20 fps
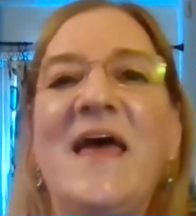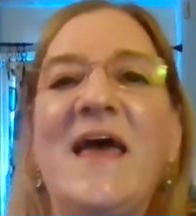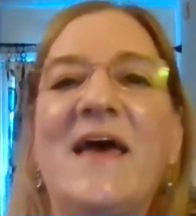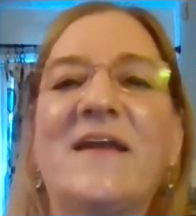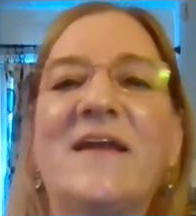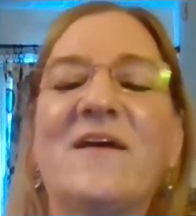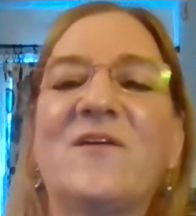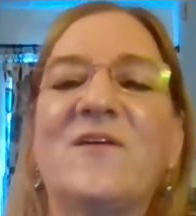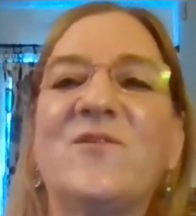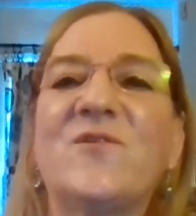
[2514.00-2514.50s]

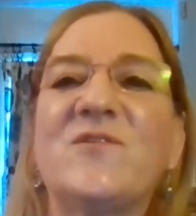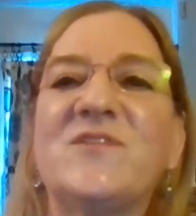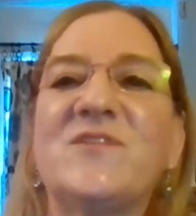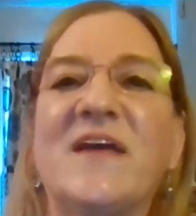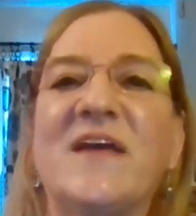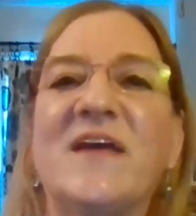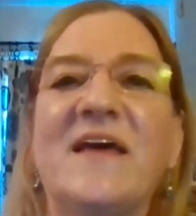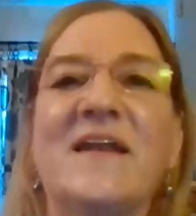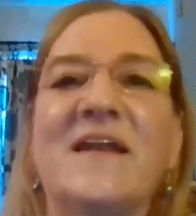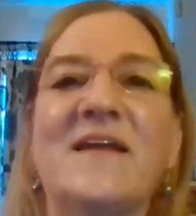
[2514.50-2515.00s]
and
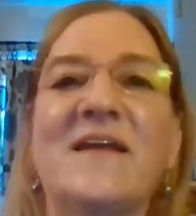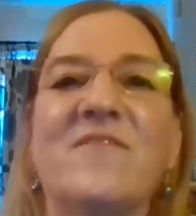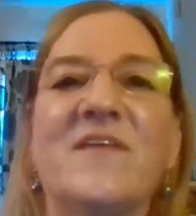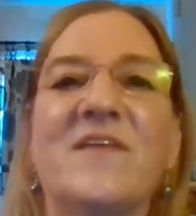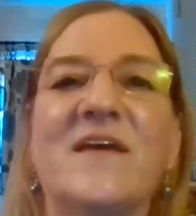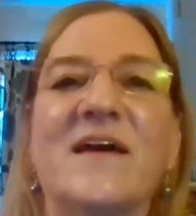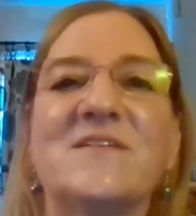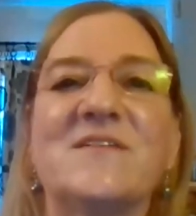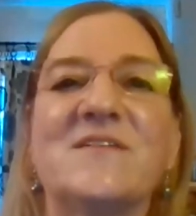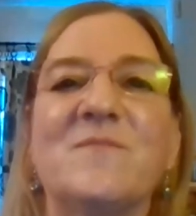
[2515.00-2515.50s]
understanding of
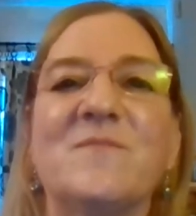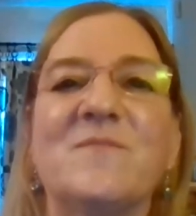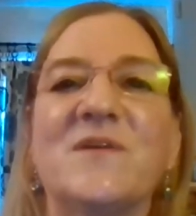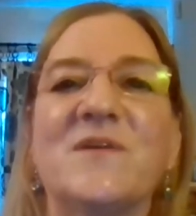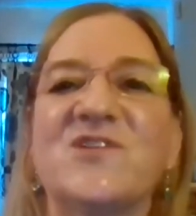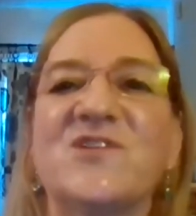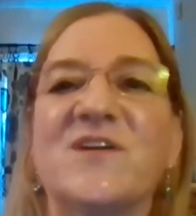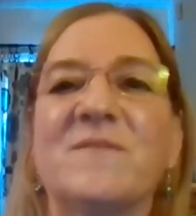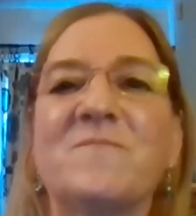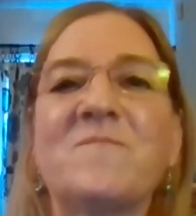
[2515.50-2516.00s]
the
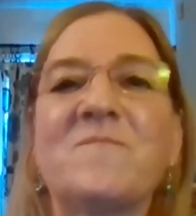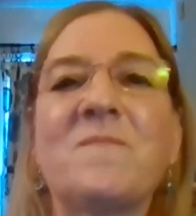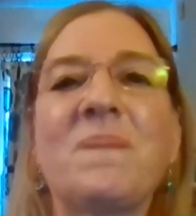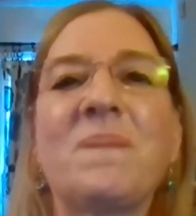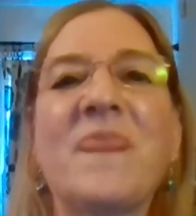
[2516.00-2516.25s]
exhibition?